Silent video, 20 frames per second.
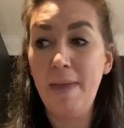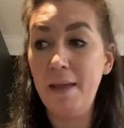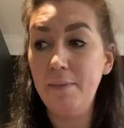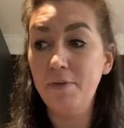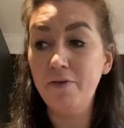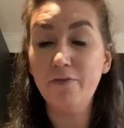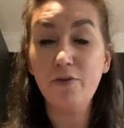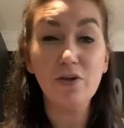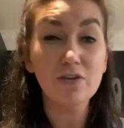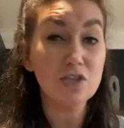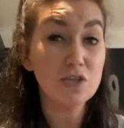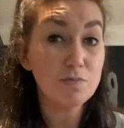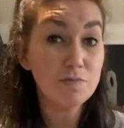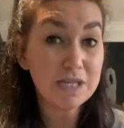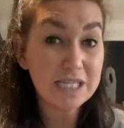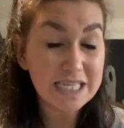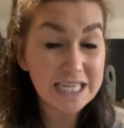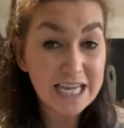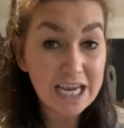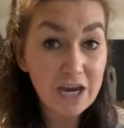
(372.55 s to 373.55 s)
Maybe you've got some
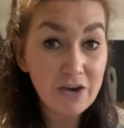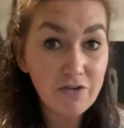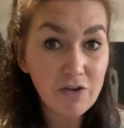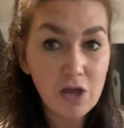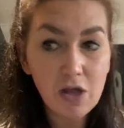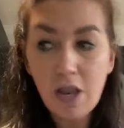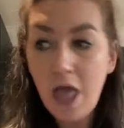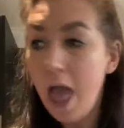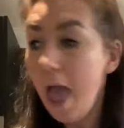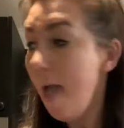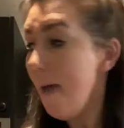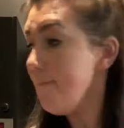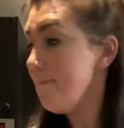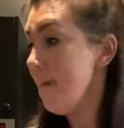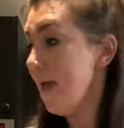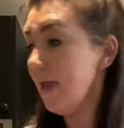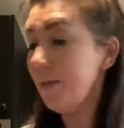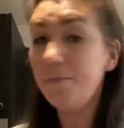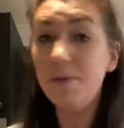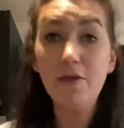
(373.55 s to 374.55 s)
material,
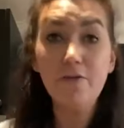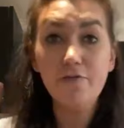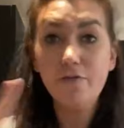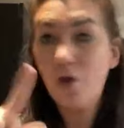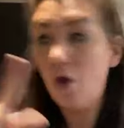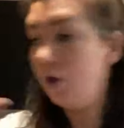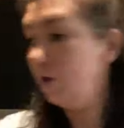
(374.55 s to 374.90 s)
maybe you've